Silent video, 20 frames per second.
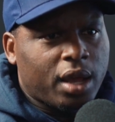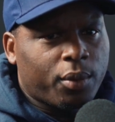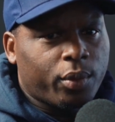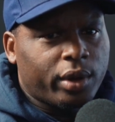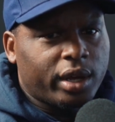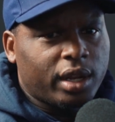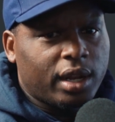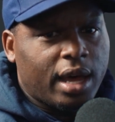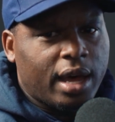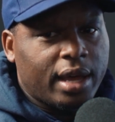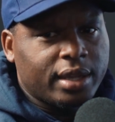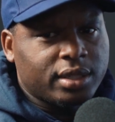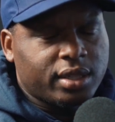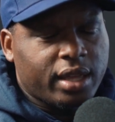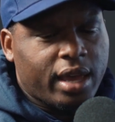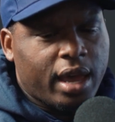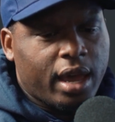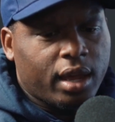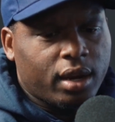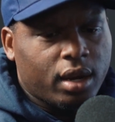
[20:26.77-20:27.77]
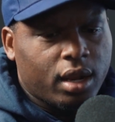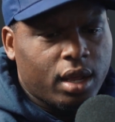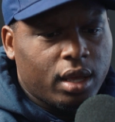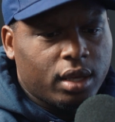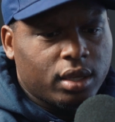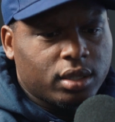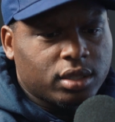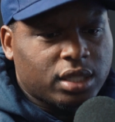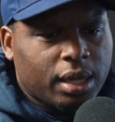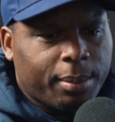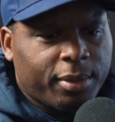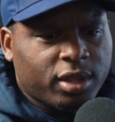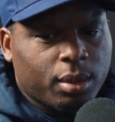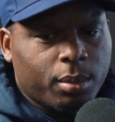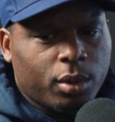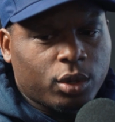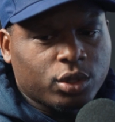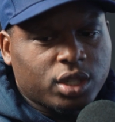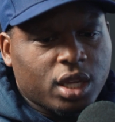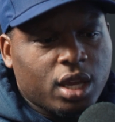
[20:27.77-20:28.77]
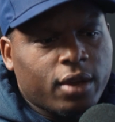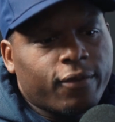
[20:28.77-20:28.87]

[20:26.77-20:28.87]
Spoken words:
I realized that some of the most